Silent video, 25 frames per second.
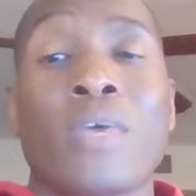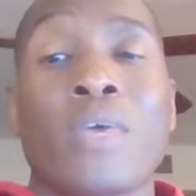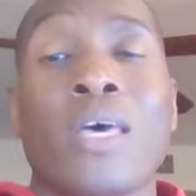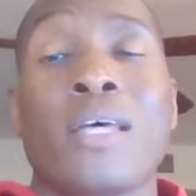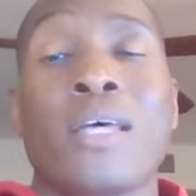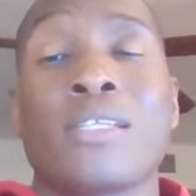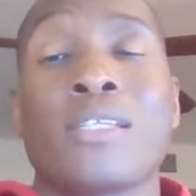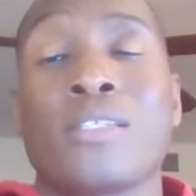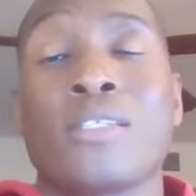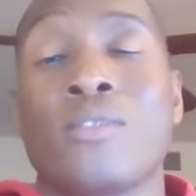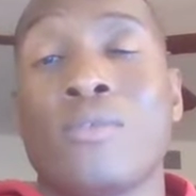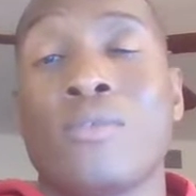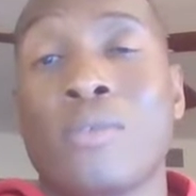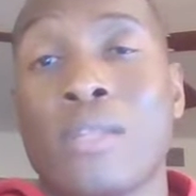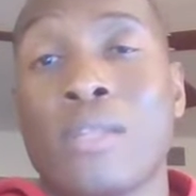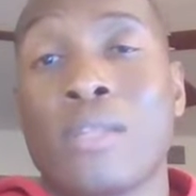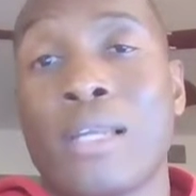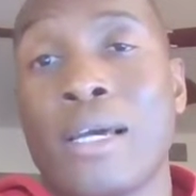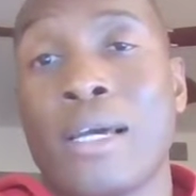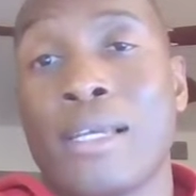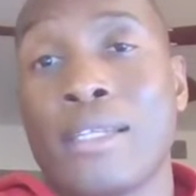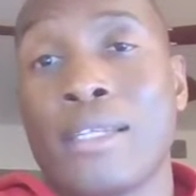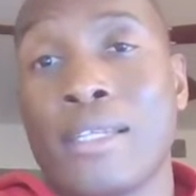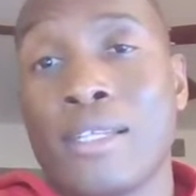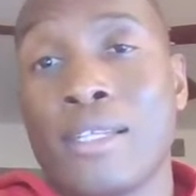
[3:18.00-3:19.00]
as a new
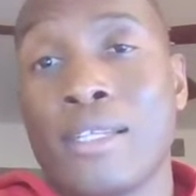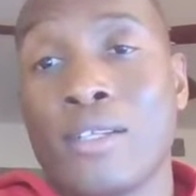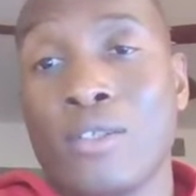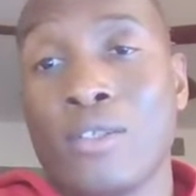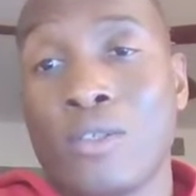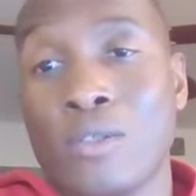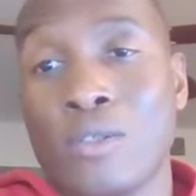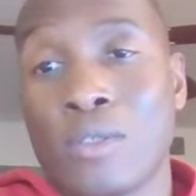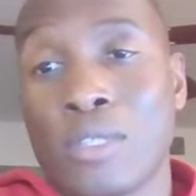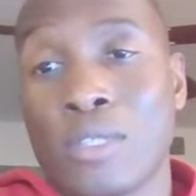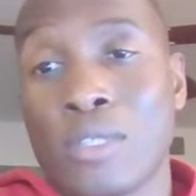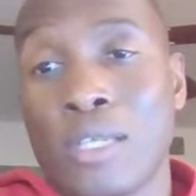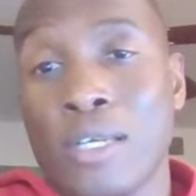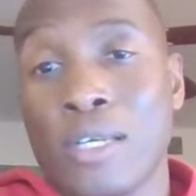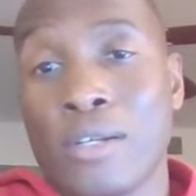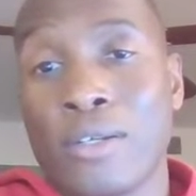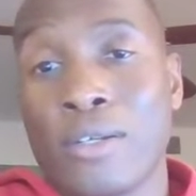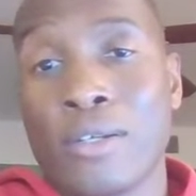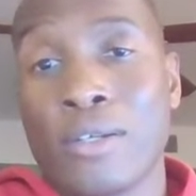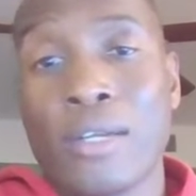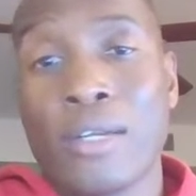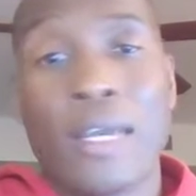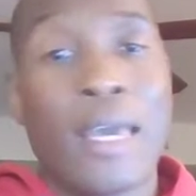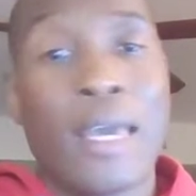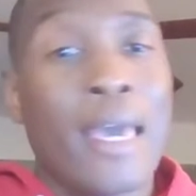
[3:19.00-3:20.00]
client in a
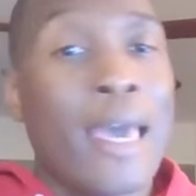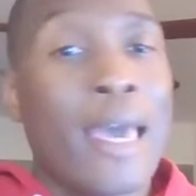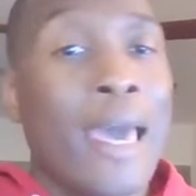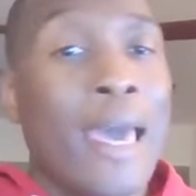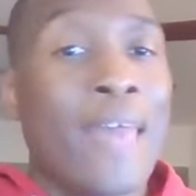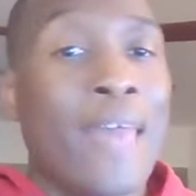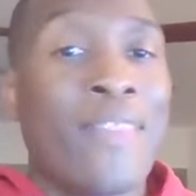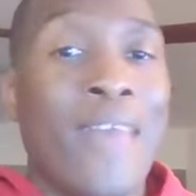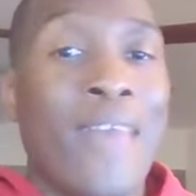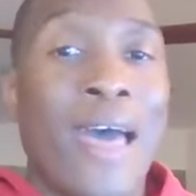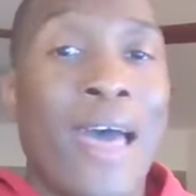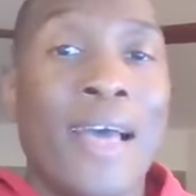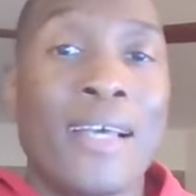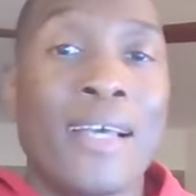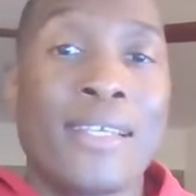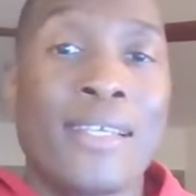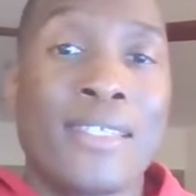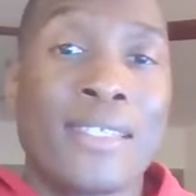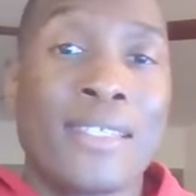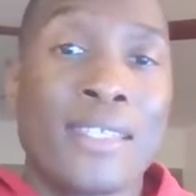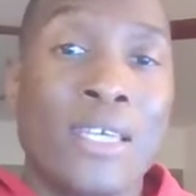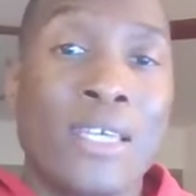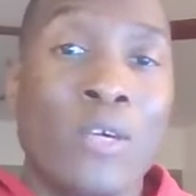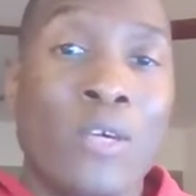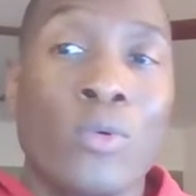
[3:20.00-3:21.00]
newsletter. And that
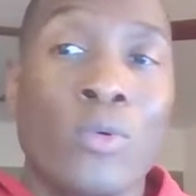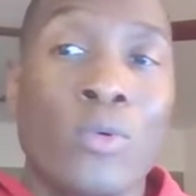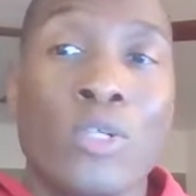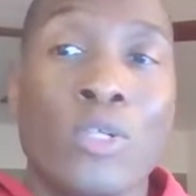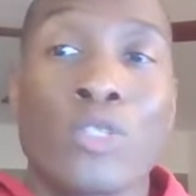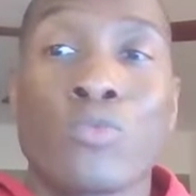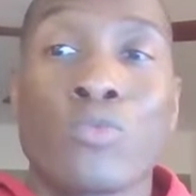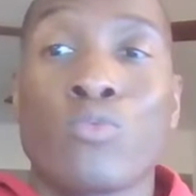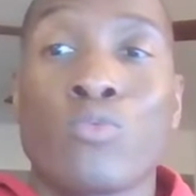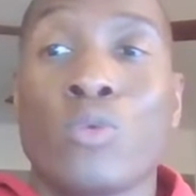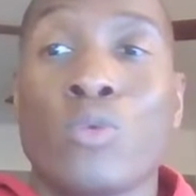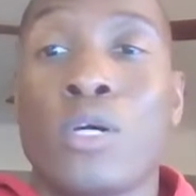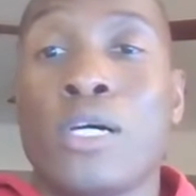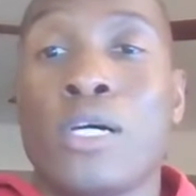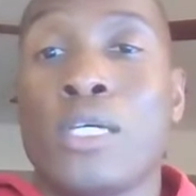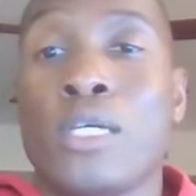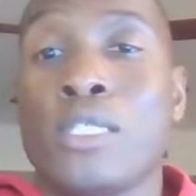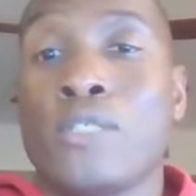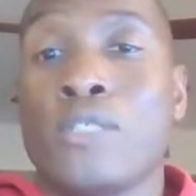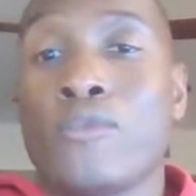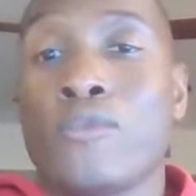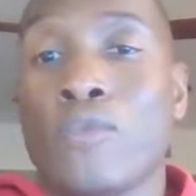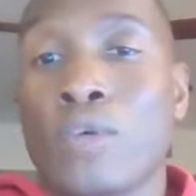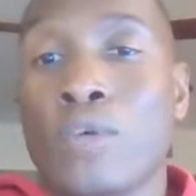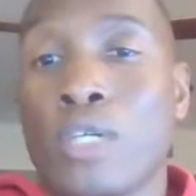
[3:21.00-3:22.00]
sequence
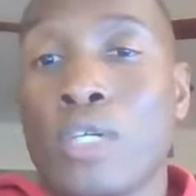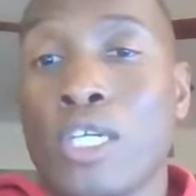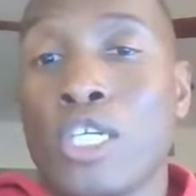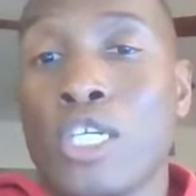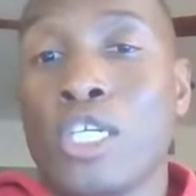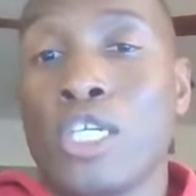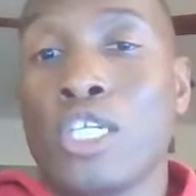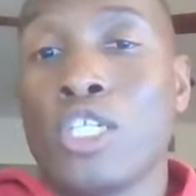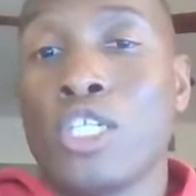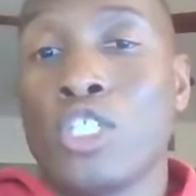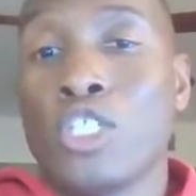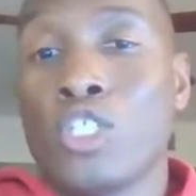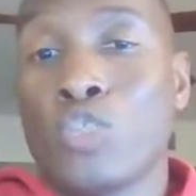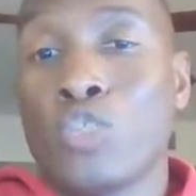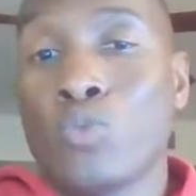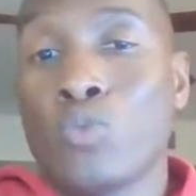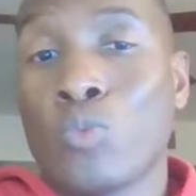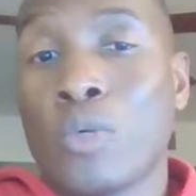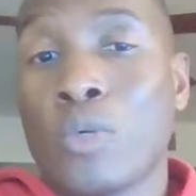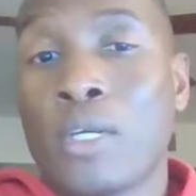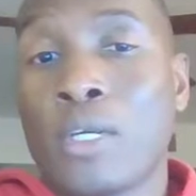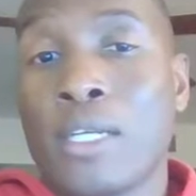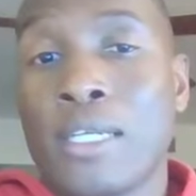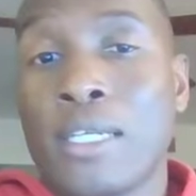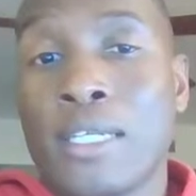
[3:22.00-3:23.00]
runs for each
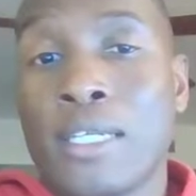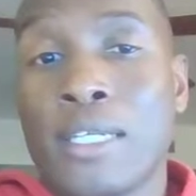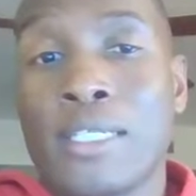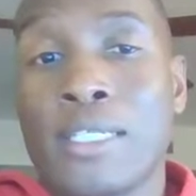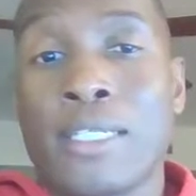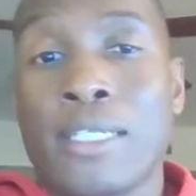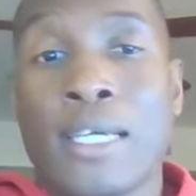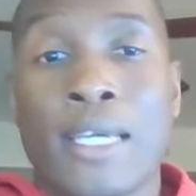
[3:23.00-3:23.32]
one of these.